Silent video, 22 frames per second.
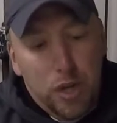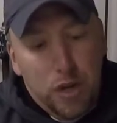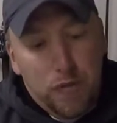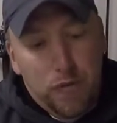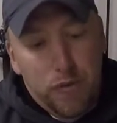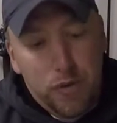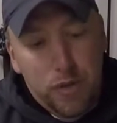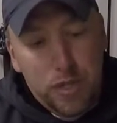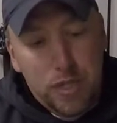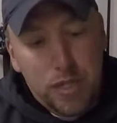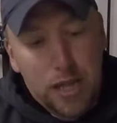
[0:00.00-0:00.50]

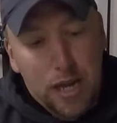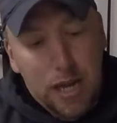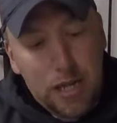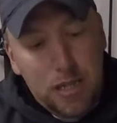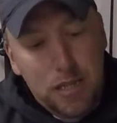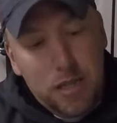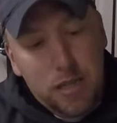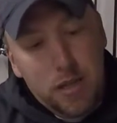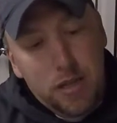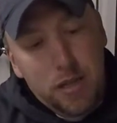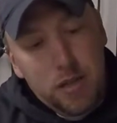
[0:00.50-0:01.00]
For the
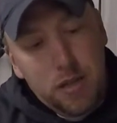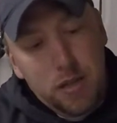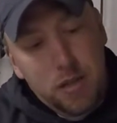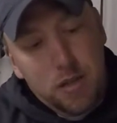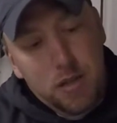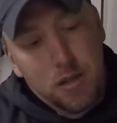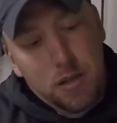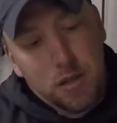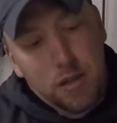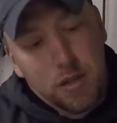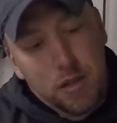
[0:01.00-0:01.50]
size of
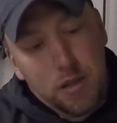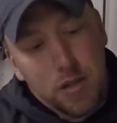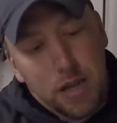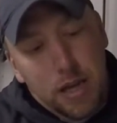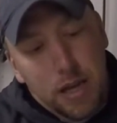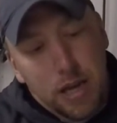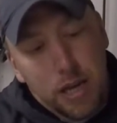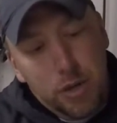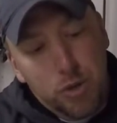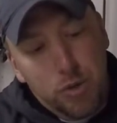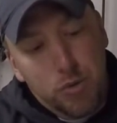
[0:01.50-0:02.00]
this, the
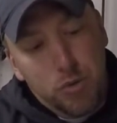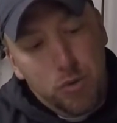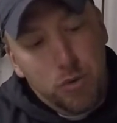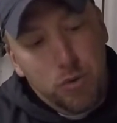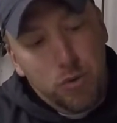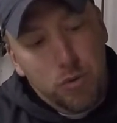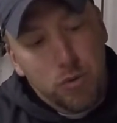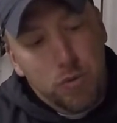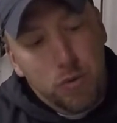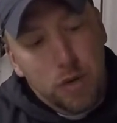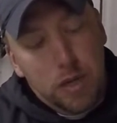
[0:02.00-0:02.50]

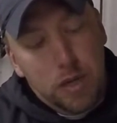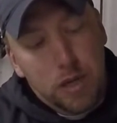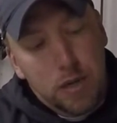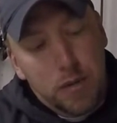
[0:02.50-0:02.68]
actual